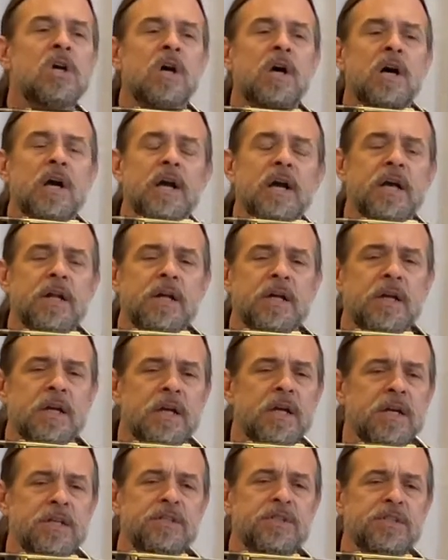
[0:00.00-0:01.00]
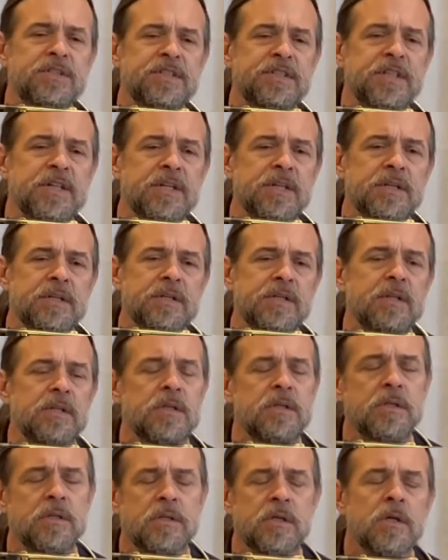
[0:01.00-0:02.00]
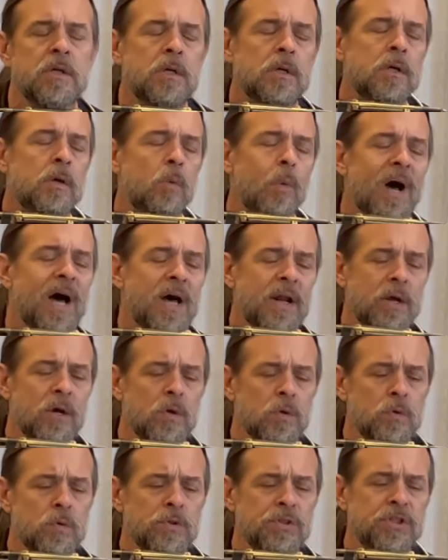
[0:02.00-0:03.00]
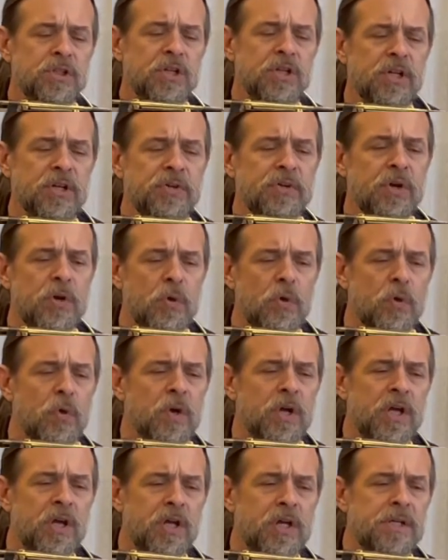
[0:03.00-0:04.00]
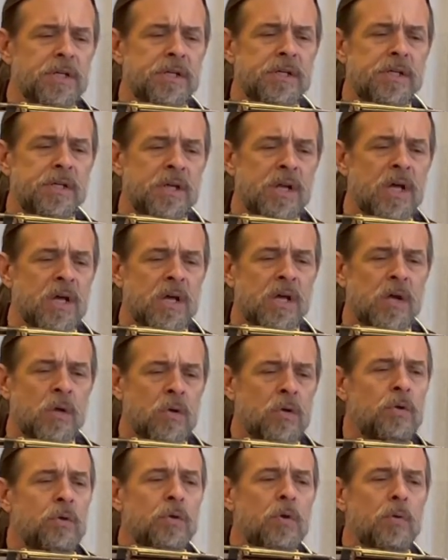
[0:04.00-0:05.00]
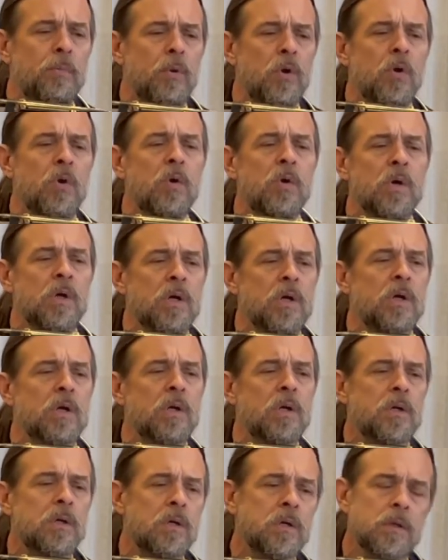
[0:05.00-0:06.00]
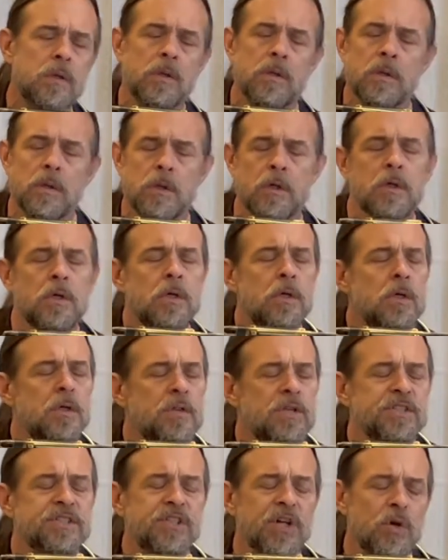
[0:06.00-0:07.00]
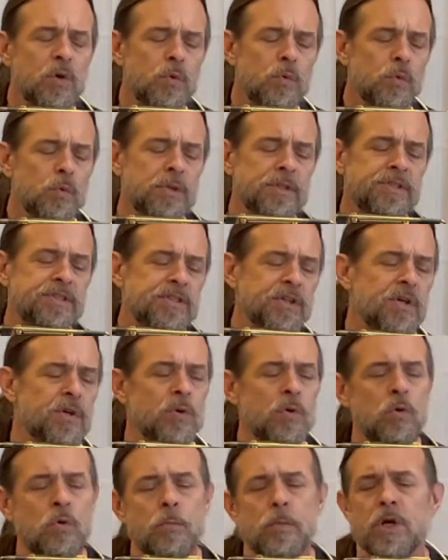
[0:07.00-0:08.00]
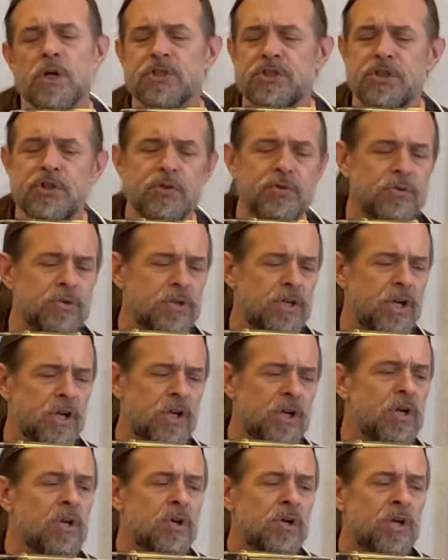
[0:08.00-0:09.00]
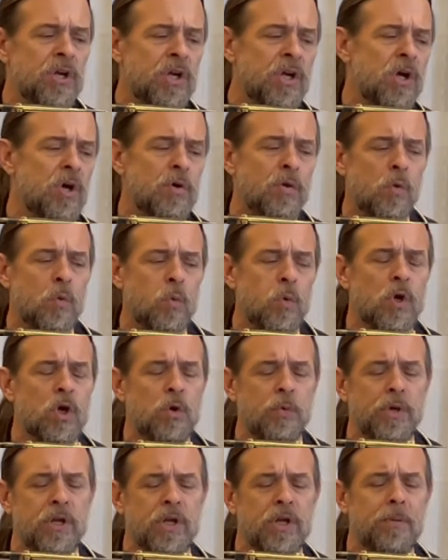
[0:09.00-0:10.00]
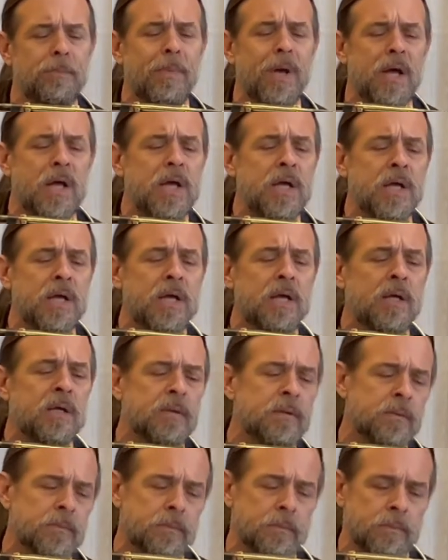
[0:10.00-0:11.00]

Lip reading: And an angel said, why don't you clear your head now, little boy? There's only so much you can carry on a worried mind.